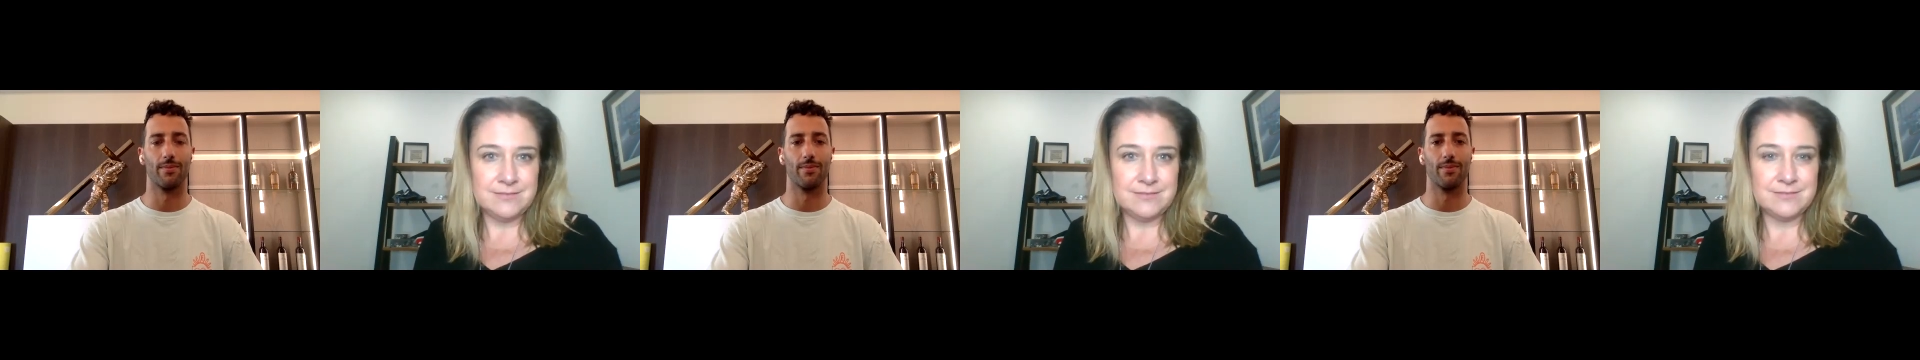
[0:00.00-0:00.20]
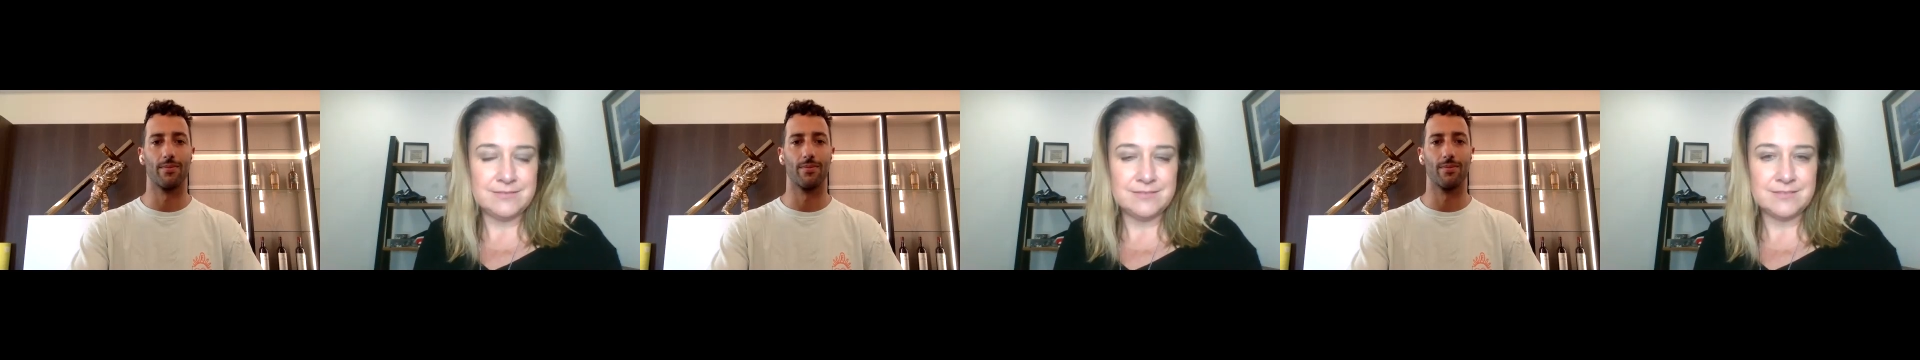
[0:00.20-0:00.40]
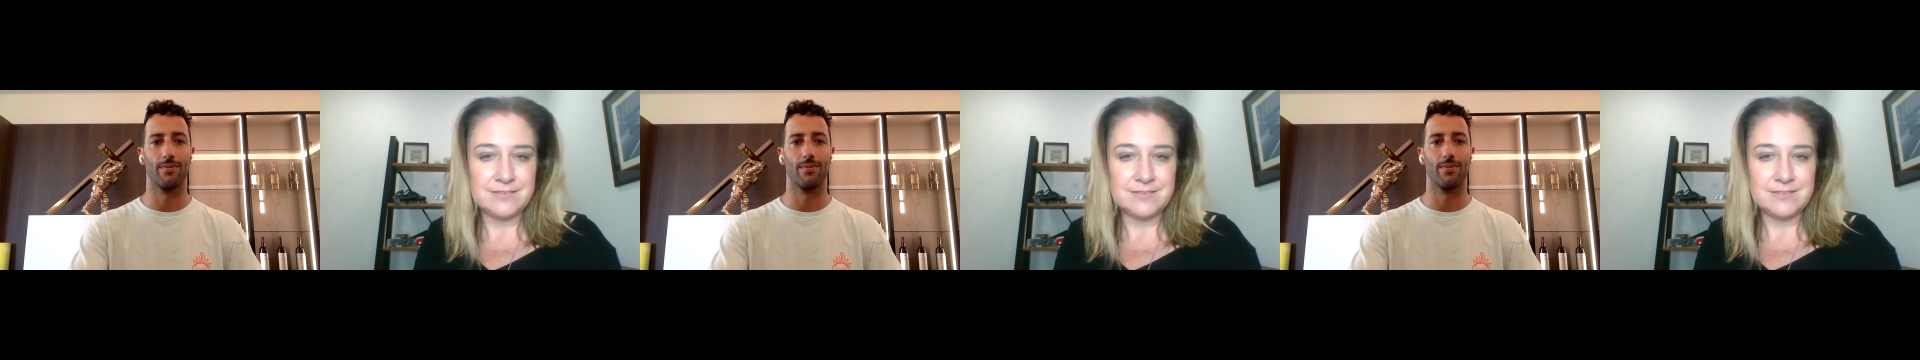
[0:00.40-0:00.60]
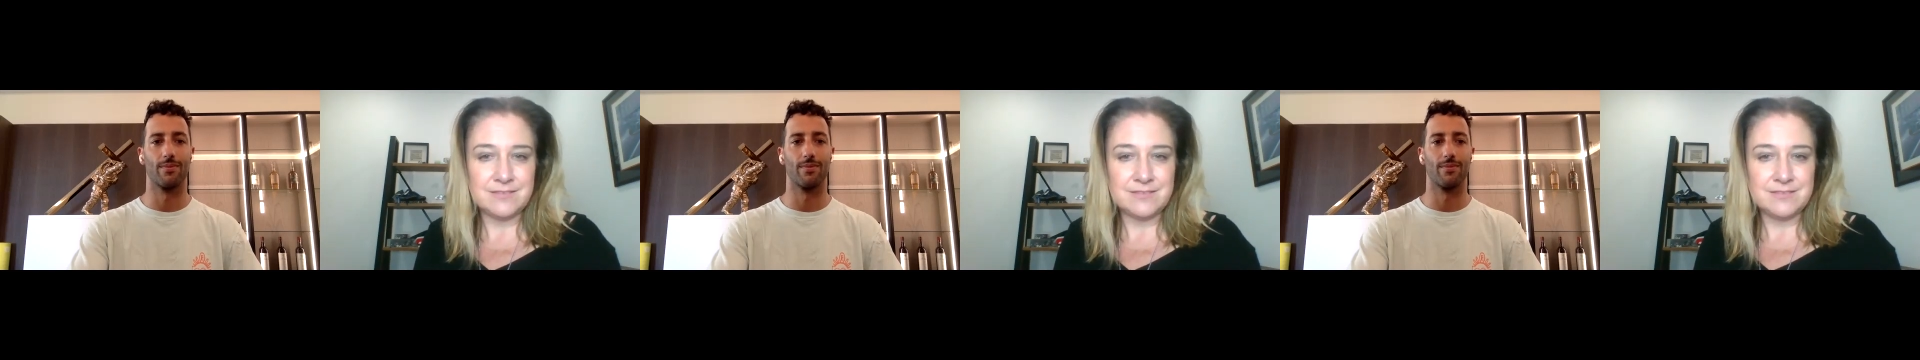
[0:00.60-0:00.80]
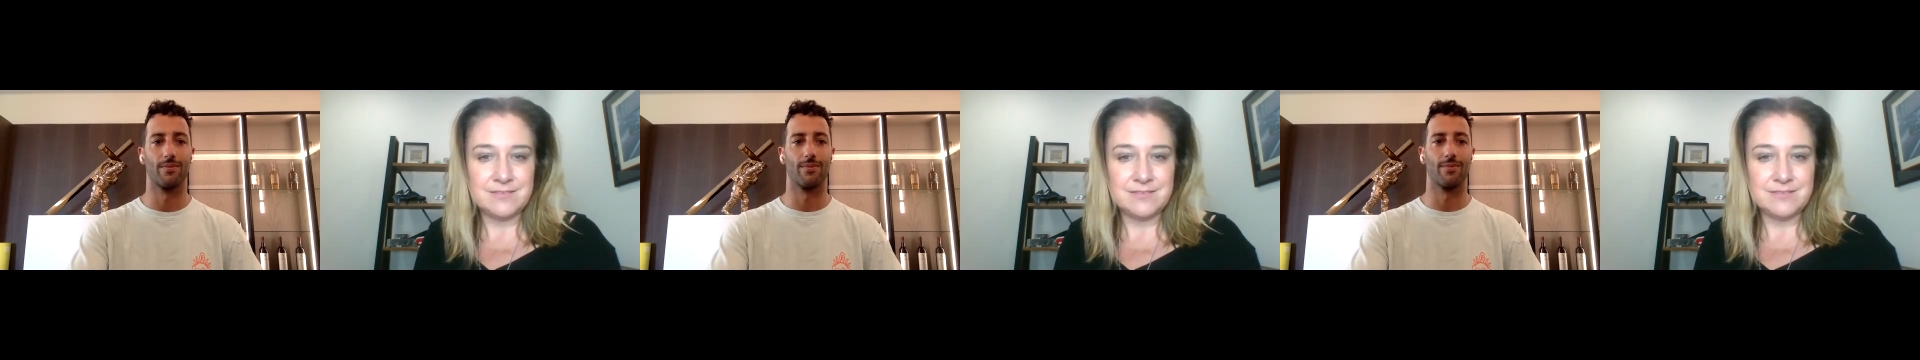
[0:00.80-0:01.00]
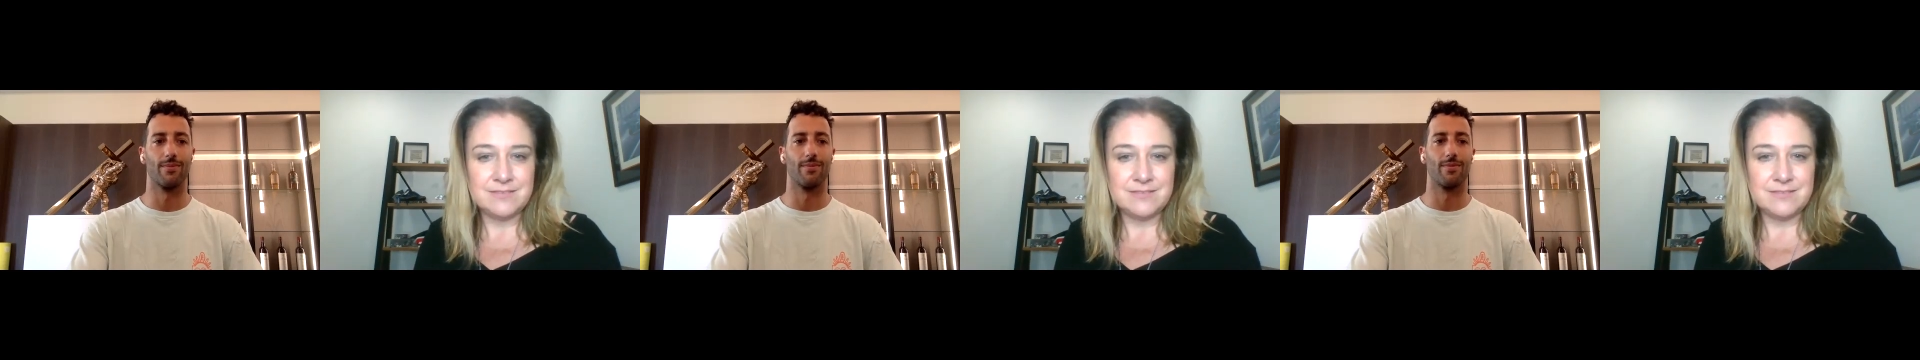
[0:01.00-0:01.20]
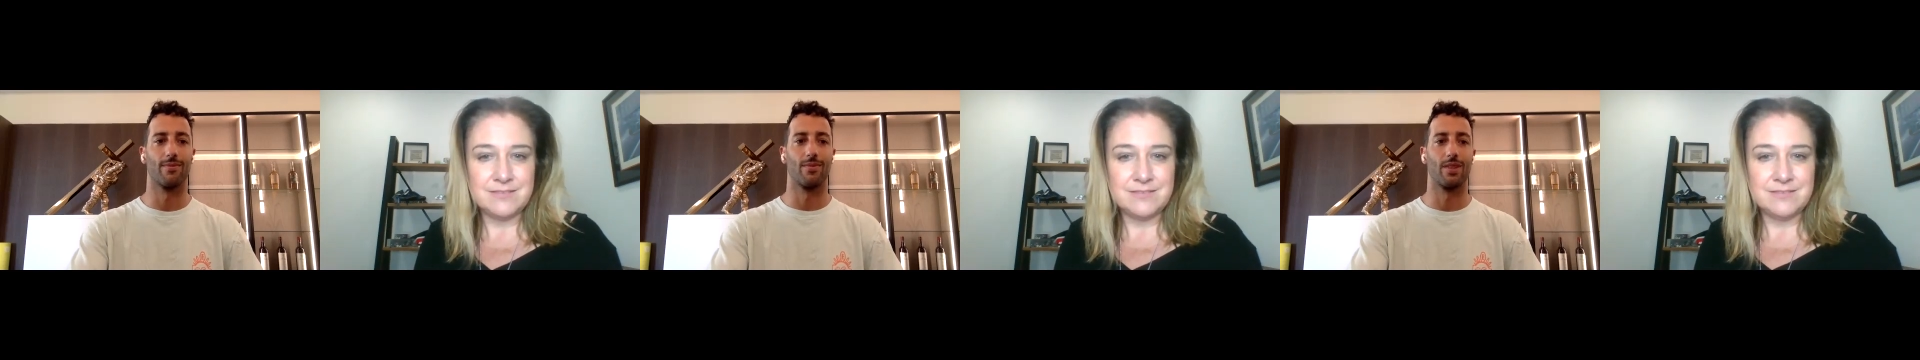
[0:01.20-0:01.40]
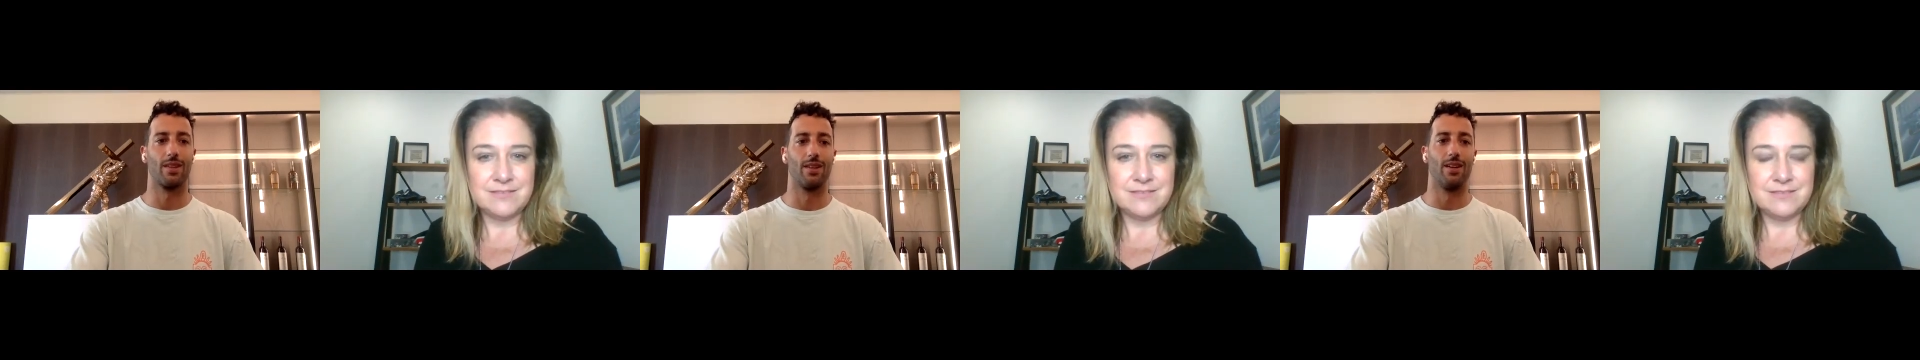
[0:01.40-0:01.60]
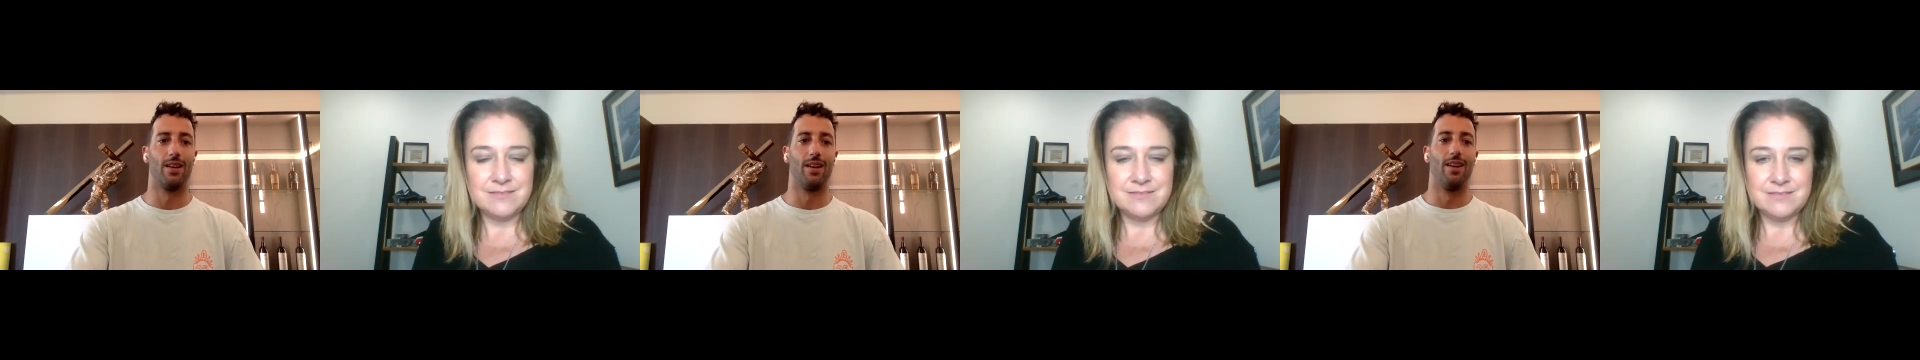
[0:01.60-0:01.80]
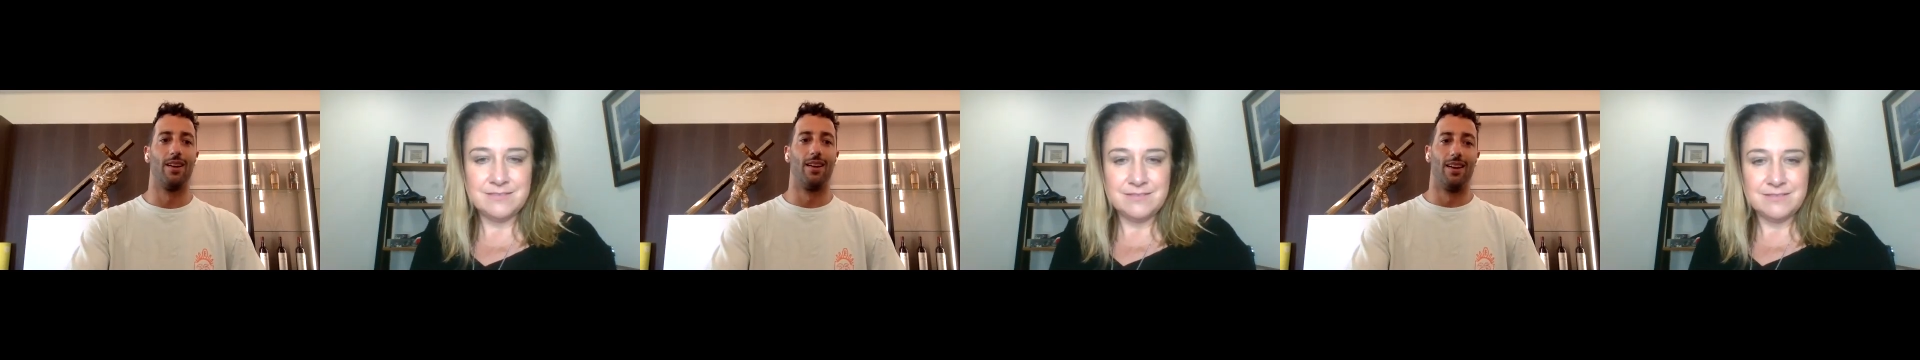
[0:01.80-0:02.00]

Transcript: (silence)